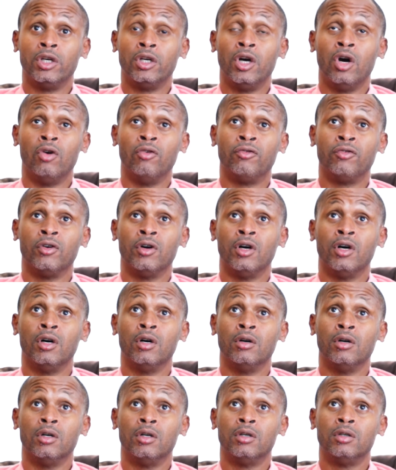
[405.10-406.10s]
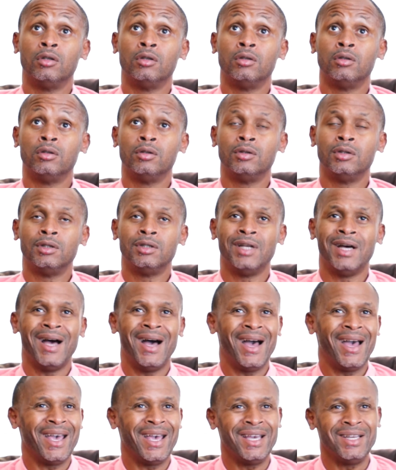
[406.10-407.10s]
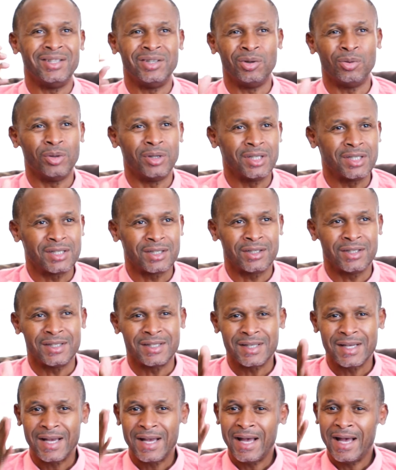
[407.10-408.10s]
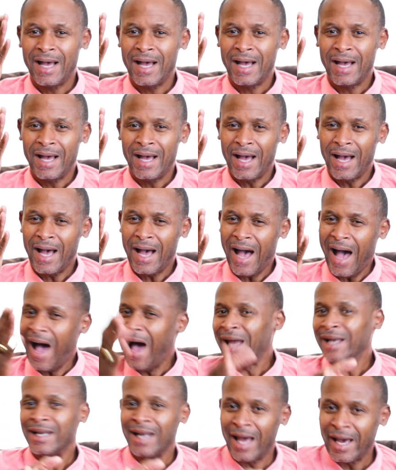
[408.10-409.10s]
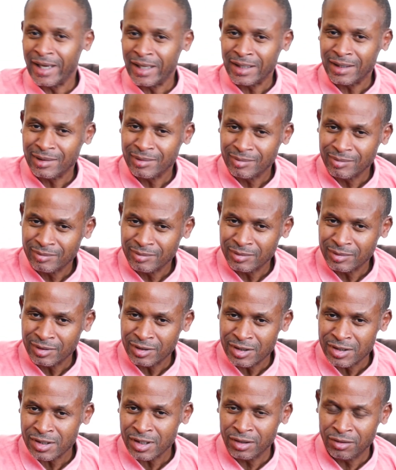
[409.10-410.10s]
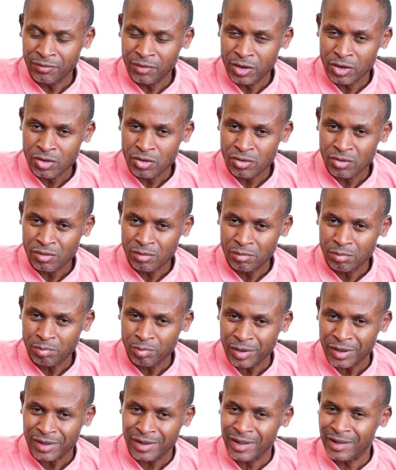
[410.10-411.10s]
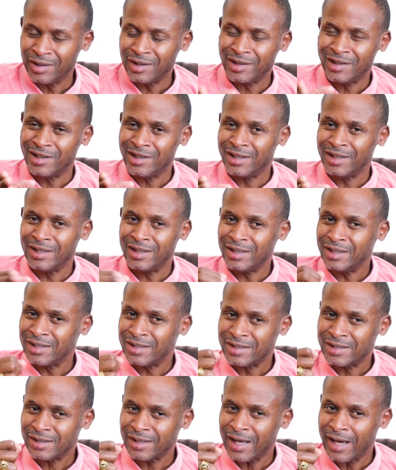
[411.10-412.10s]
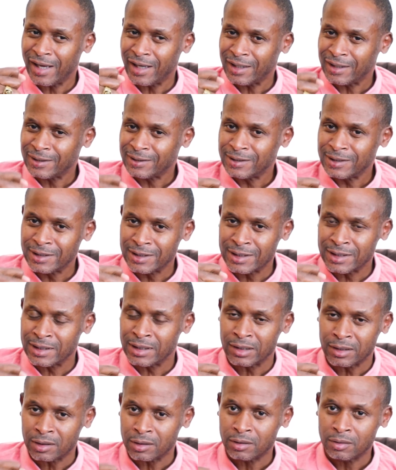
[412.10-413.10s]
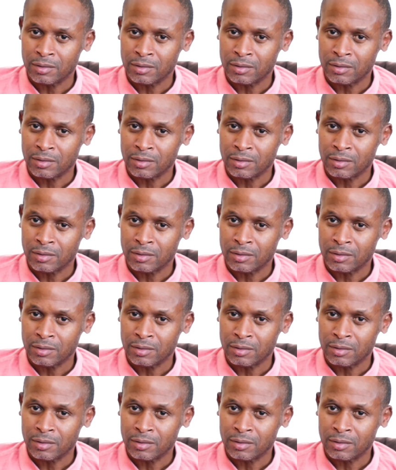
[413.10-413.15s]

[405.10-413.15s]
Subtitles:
can go from, I hate doing this because I like this individual. But then again, it's like, I'm